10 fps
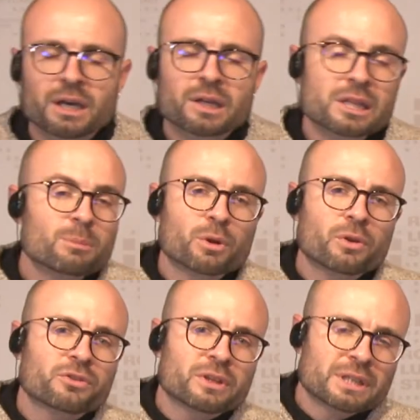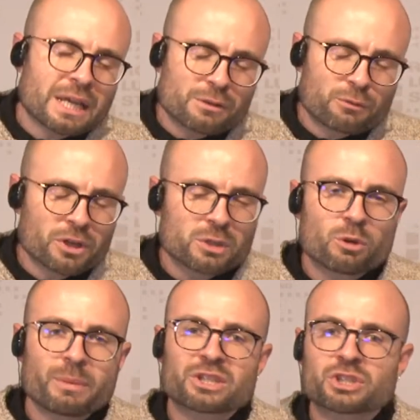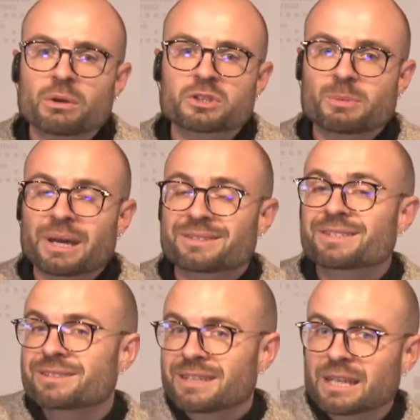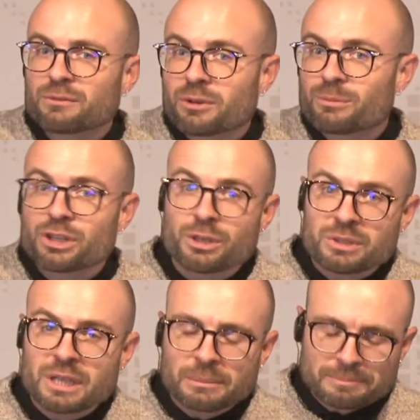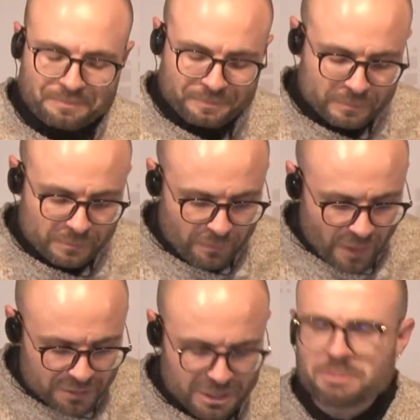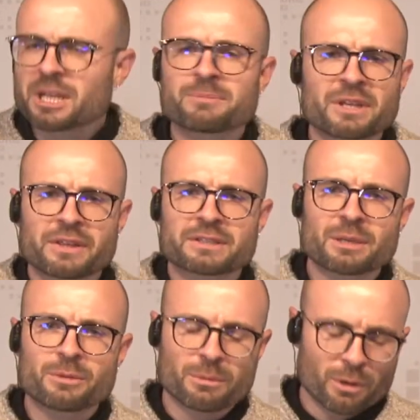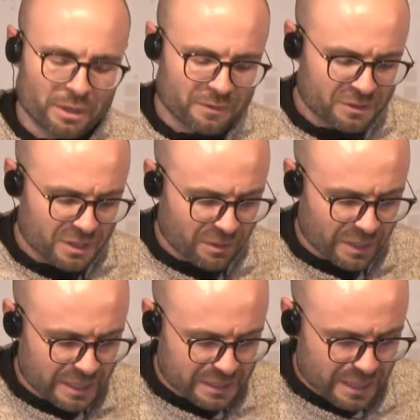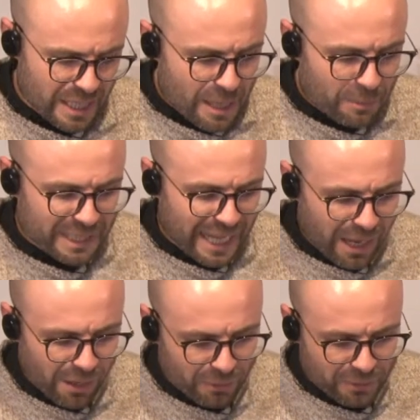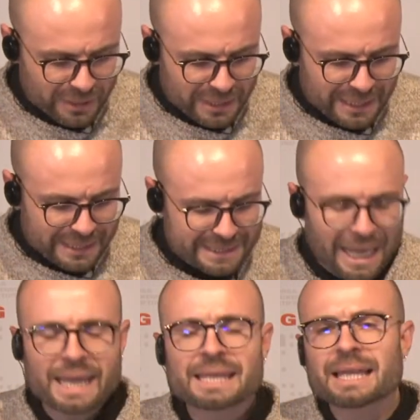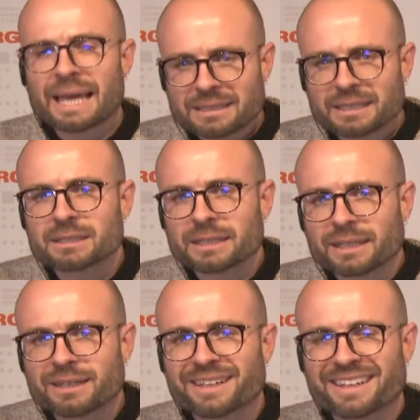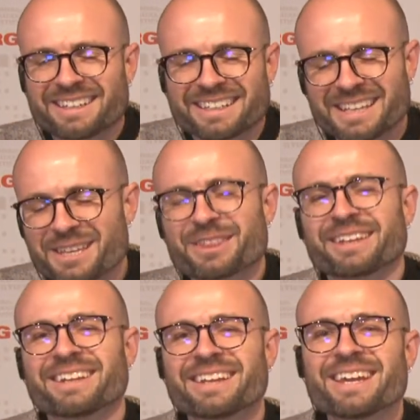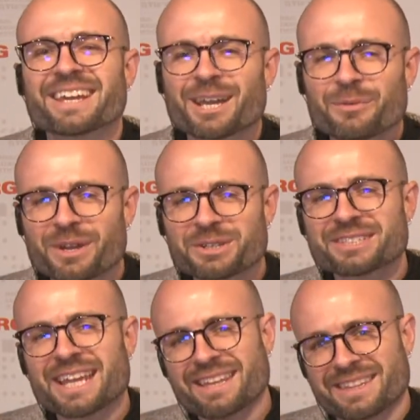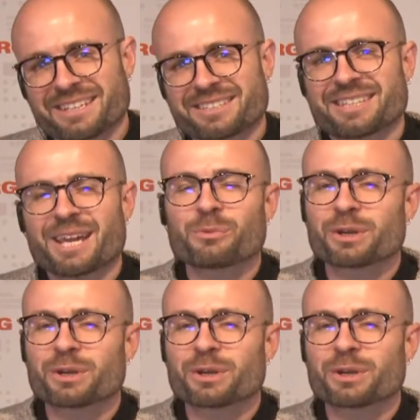liberals in California will make jokes about seceding from the union. Sometimes I think some of them are even serious. But how dialectically, Ethan, can we understand this? That what